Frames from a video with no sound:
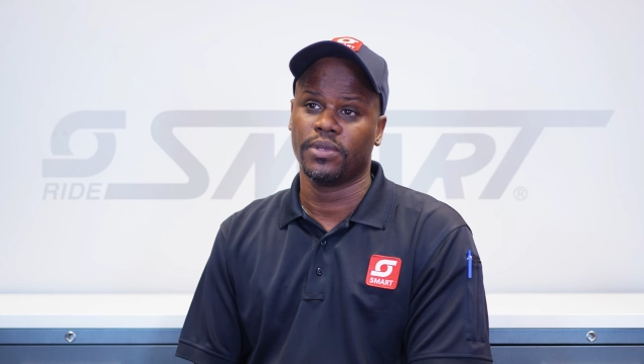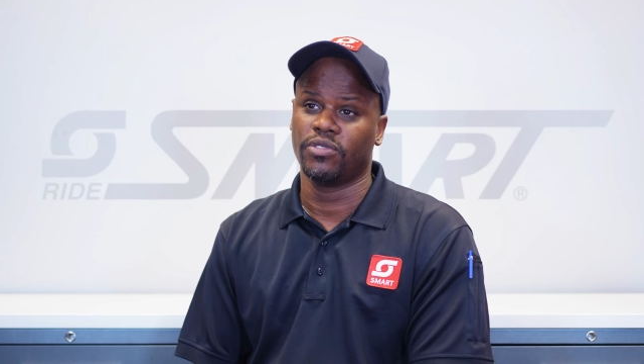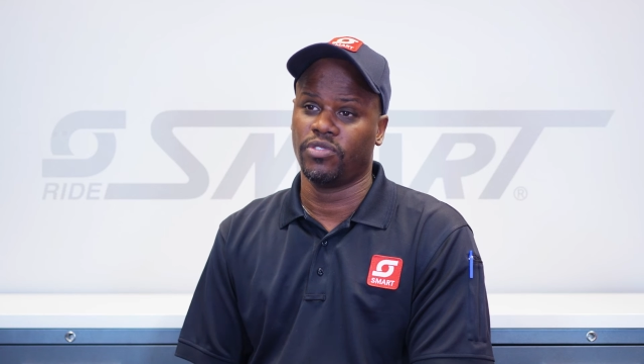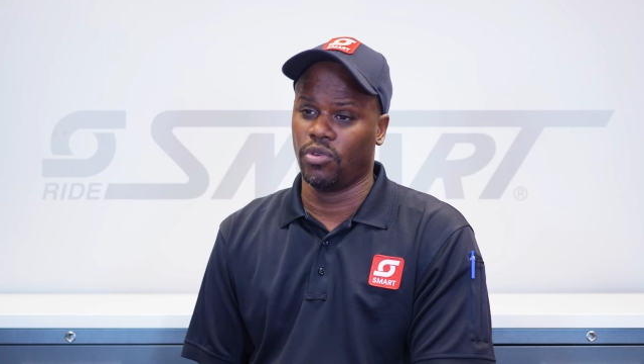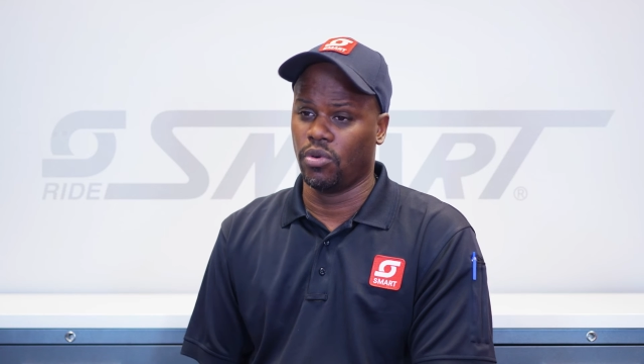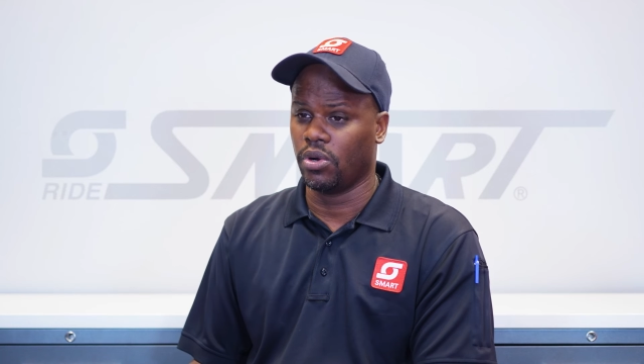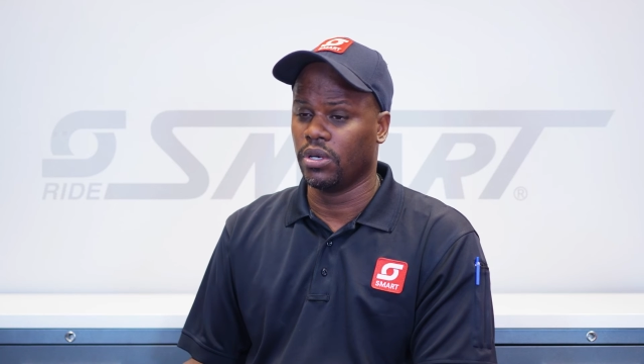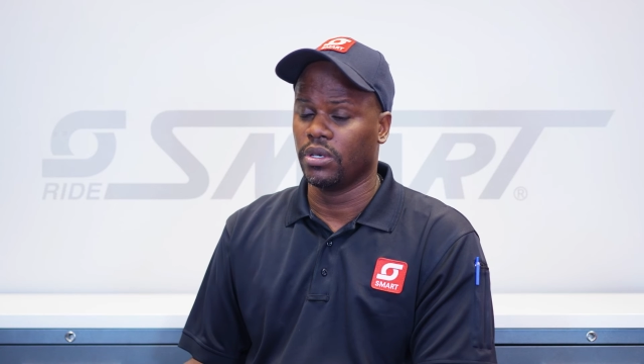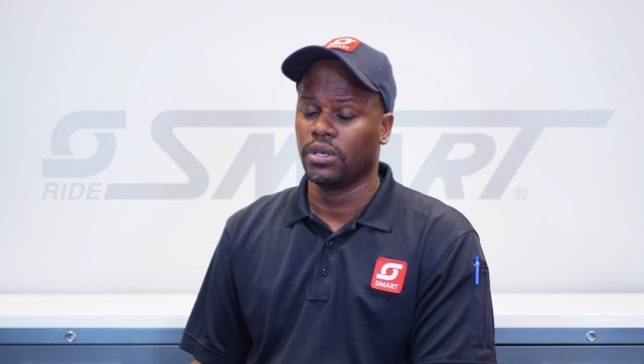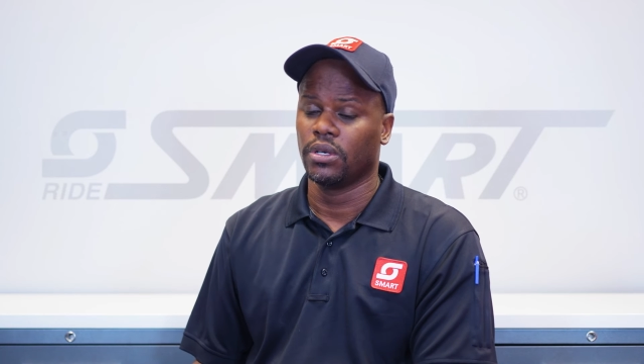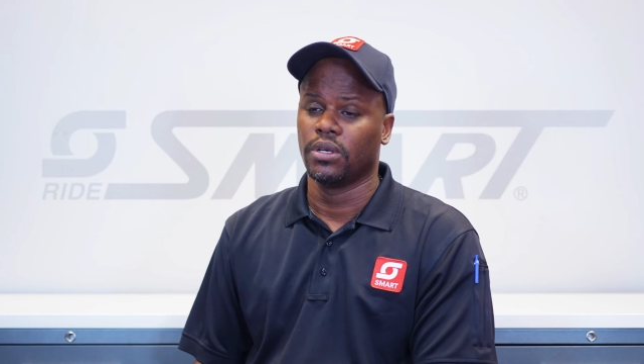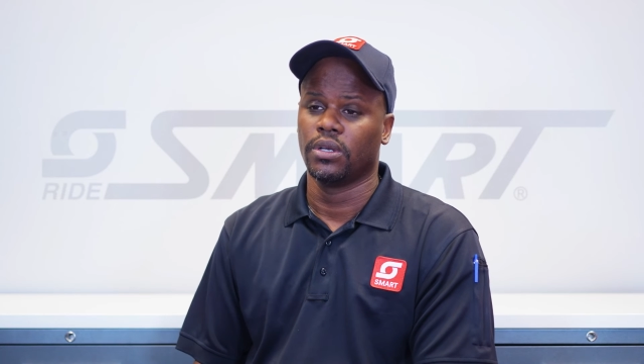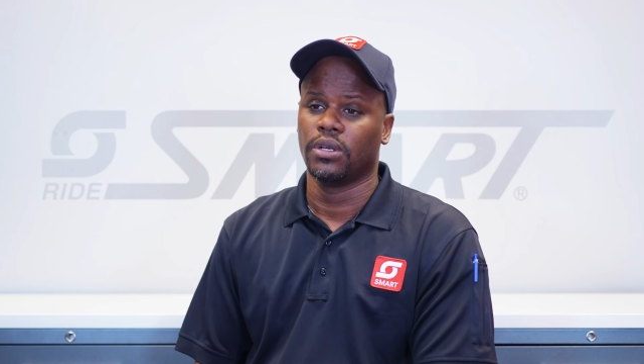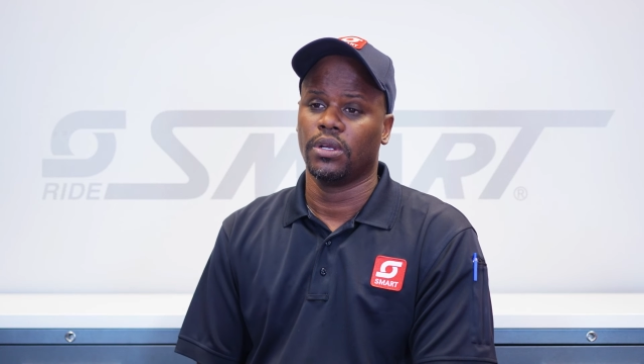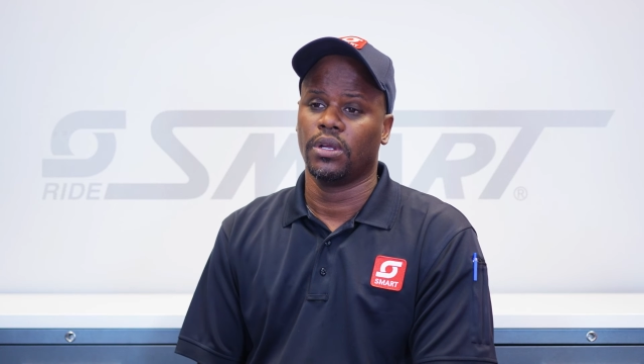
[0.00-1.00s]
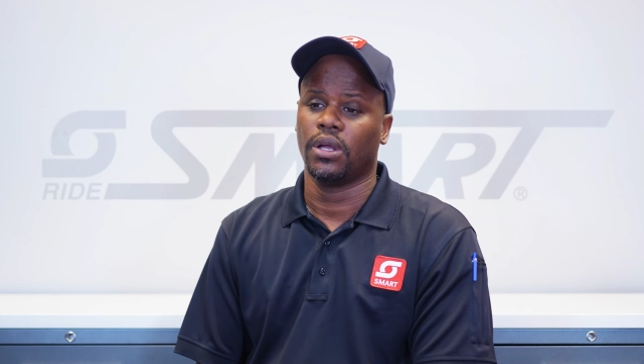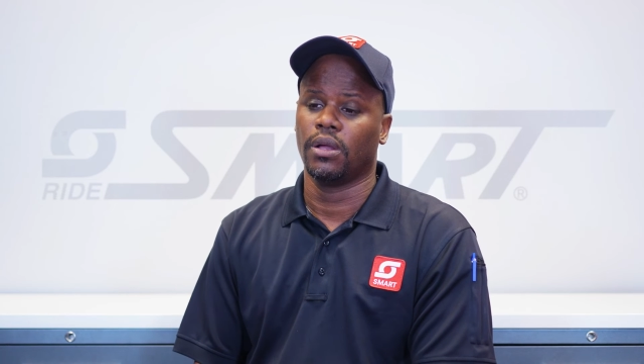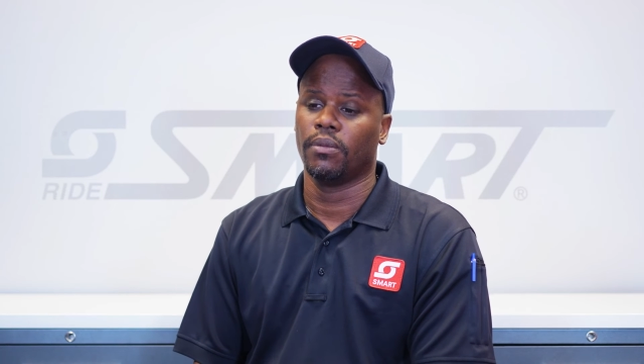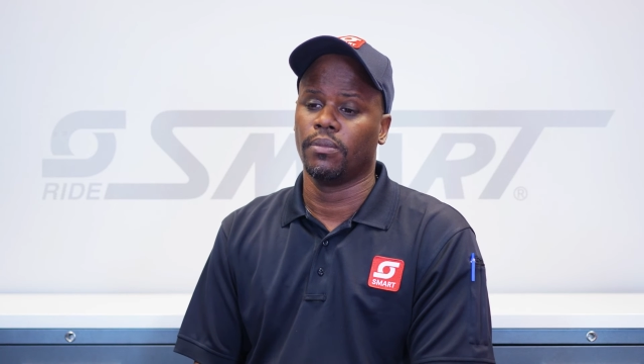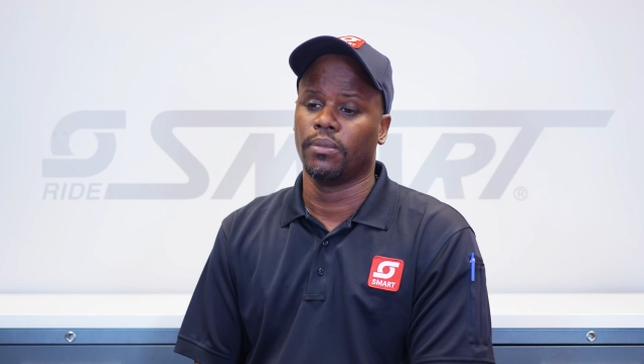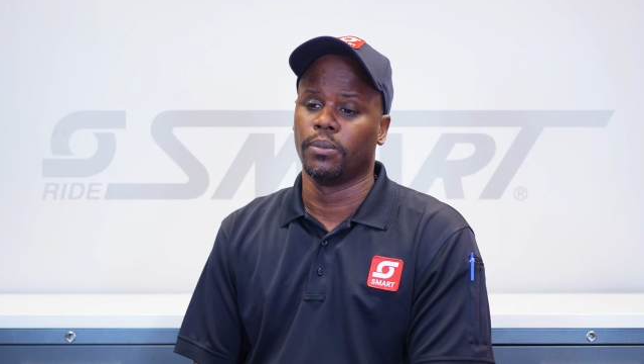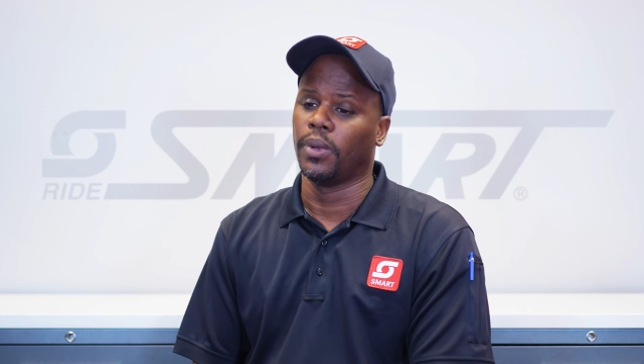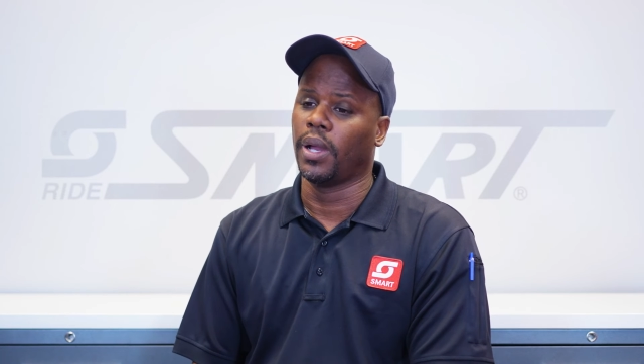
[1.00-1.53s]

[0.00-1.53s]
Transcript: before. Um,